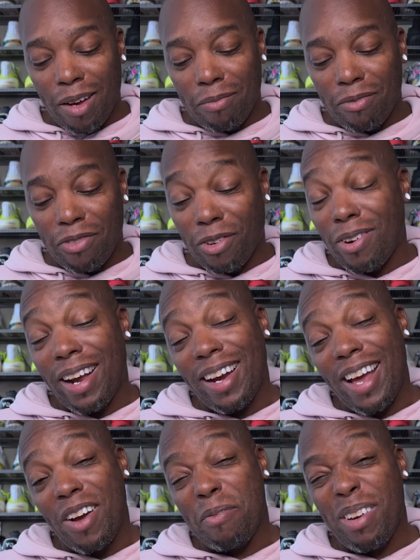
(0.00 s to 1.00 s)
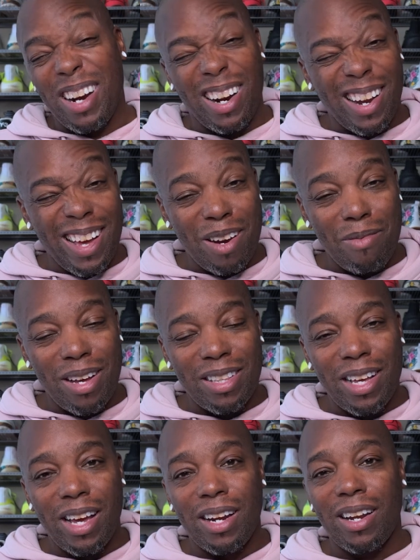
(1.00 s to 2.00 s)
For right now, I'm kind of glad about
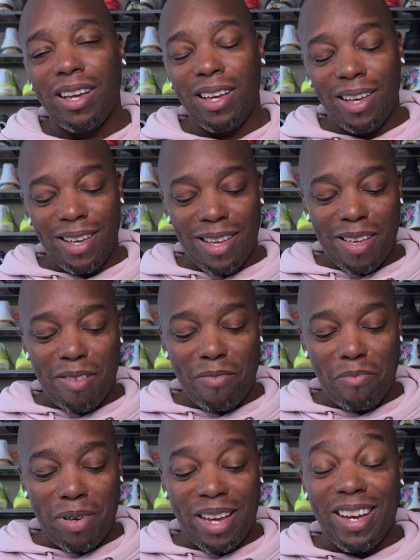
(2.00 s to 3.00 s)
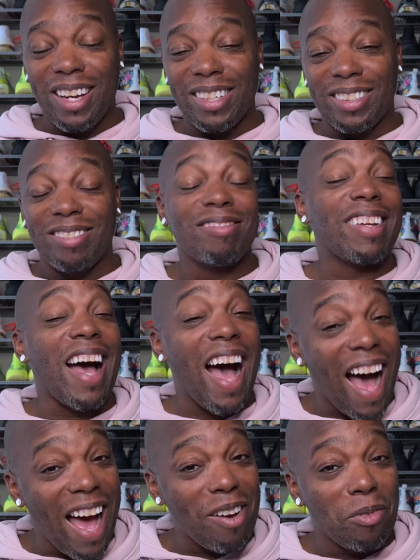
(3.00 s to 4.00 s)
that, because
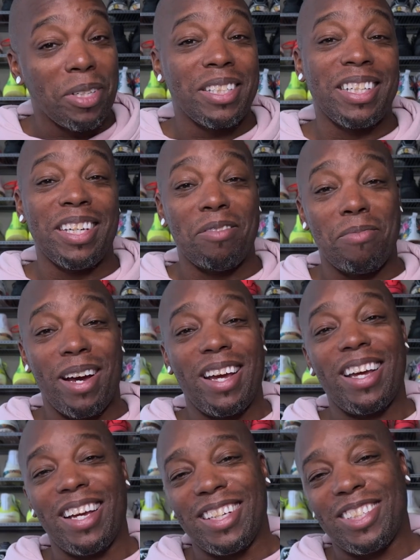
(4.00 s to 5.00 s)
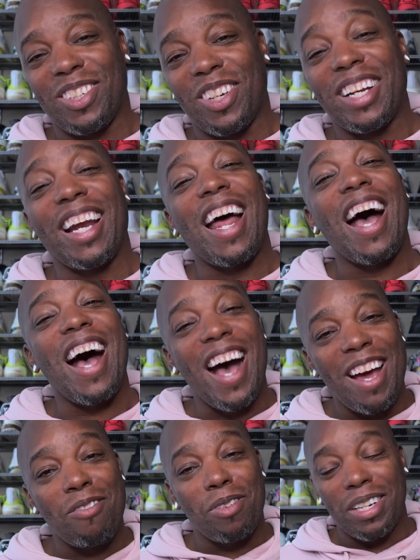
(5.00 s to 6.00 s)
I want to get my hands on it.
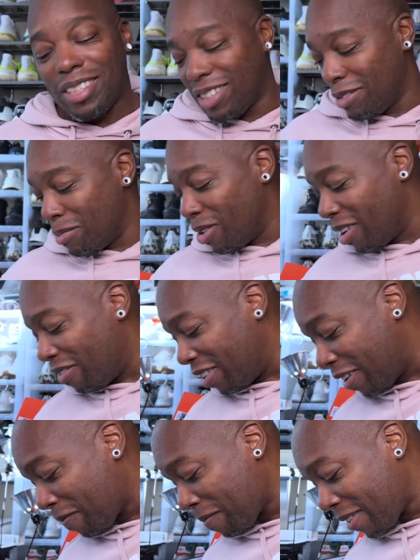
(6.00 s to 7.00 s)
I want to see more of it.